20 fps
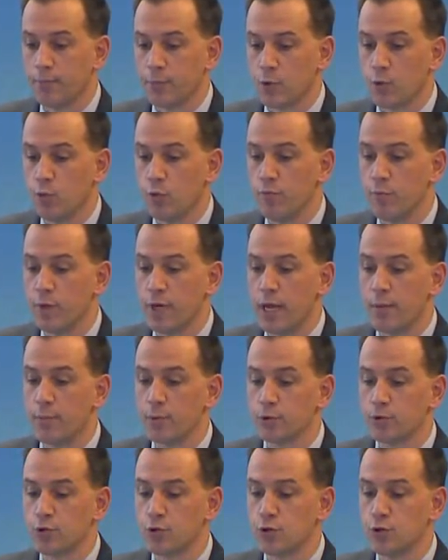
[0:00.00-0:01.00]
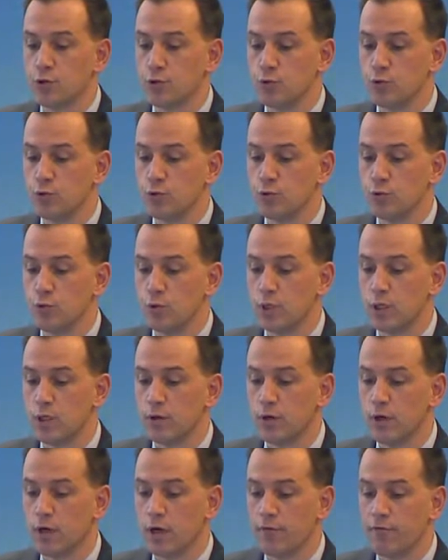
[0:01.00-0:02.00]
We've been able to
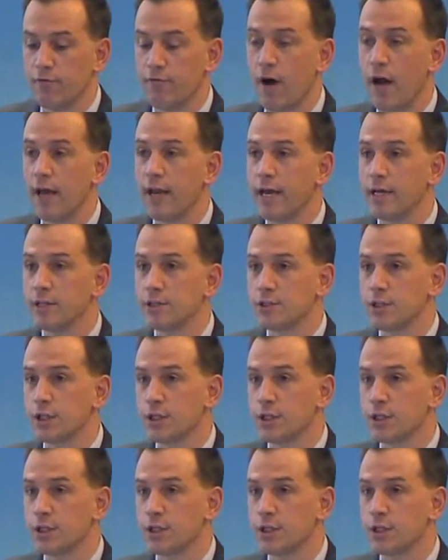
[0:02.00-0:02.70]
finance